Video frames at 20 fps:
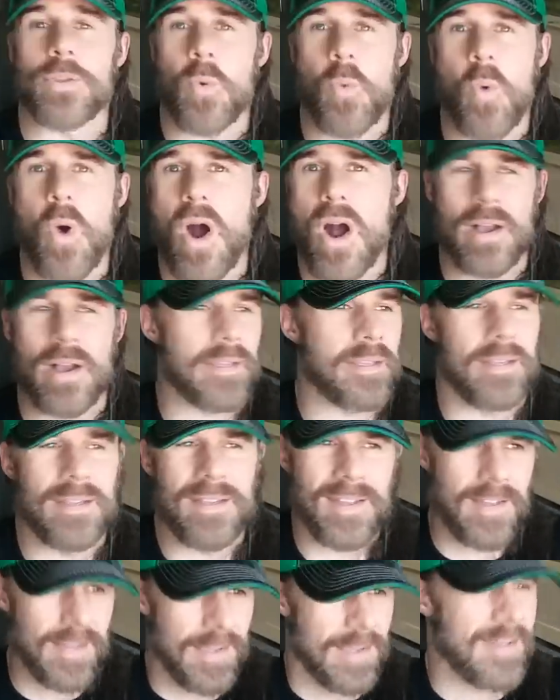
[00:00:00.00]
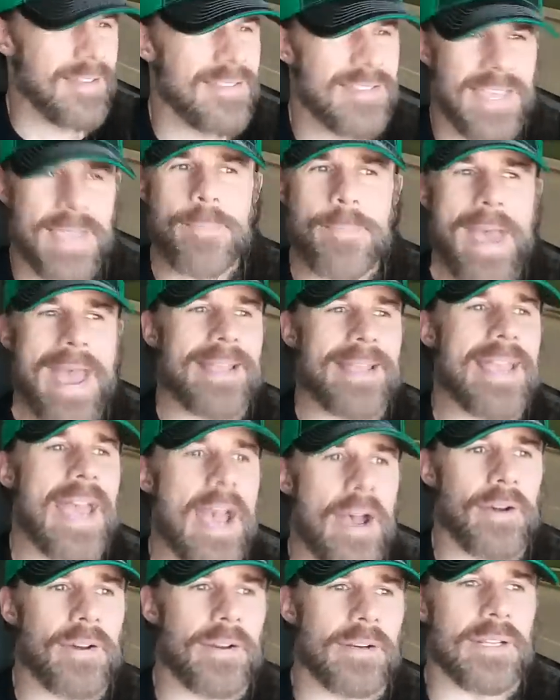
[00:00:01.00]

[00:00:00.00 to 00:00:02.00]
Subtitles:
the walk, they back out.